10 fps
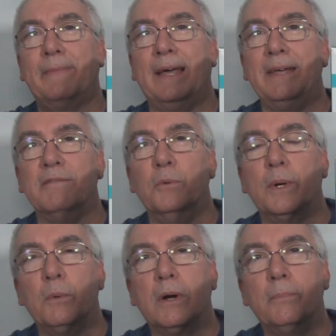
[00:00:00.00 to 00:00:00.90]
Hi
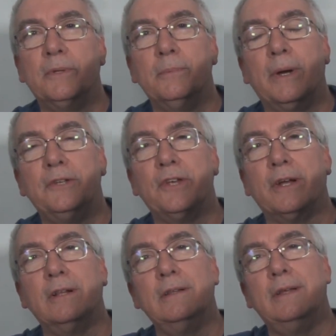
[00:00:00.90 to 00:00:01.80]
everyone, welcome to my
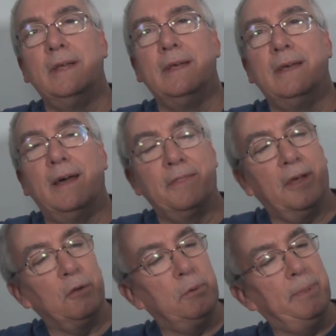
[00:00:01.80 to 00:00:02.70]
channel. I
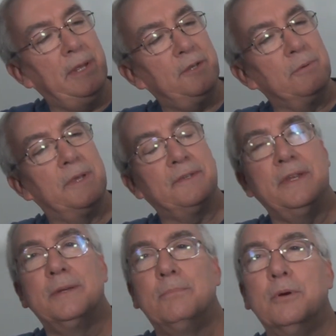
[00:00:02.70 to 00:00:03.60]
thought it would be
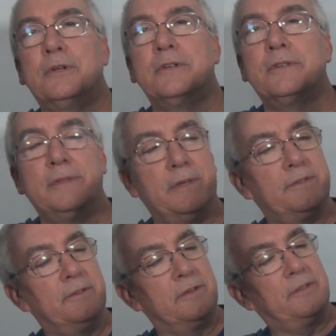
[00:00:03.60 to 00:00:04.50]
interesting to purchase
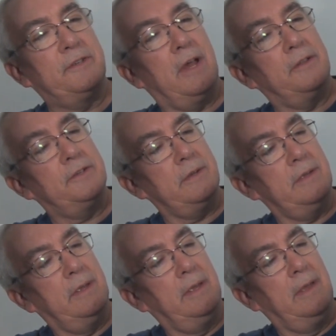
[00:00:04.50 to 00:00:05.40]
this
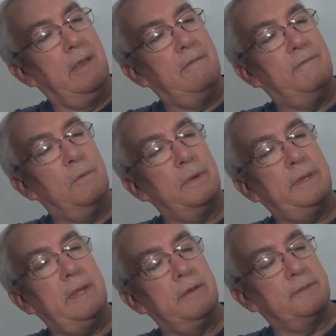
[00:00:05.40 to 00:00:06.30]
Nostalgia
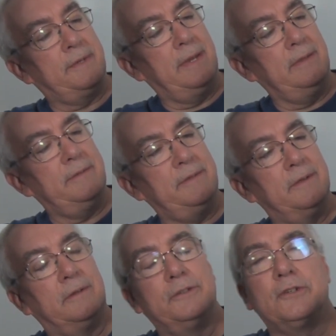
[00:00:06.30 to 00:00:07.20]
4-tier stainless
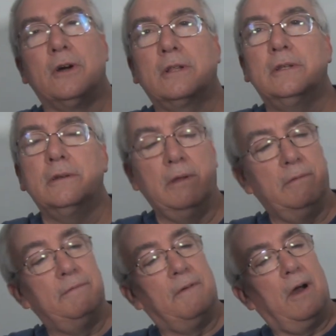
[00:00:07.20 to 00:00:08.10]
steel chocolate
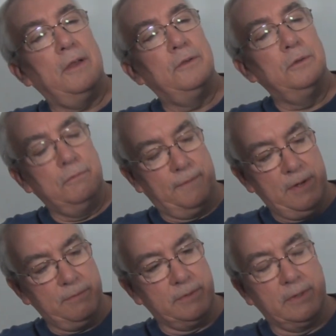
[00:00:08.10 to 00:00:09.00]
fondue
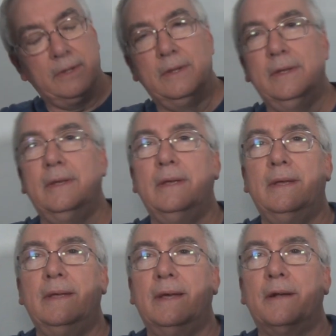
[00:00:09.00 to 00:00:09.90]
fountain.
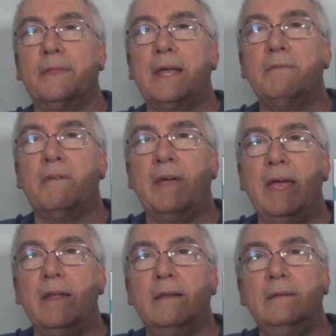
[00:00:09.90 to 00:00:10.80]
I don't think I've ever
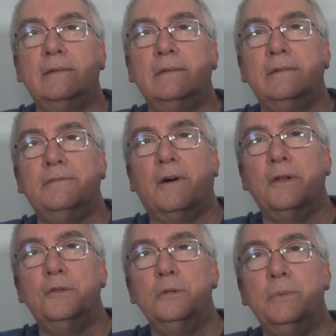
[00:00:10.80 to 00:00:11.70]
had
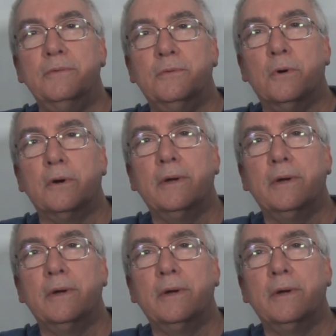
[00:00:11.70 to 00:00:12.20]
fondue before.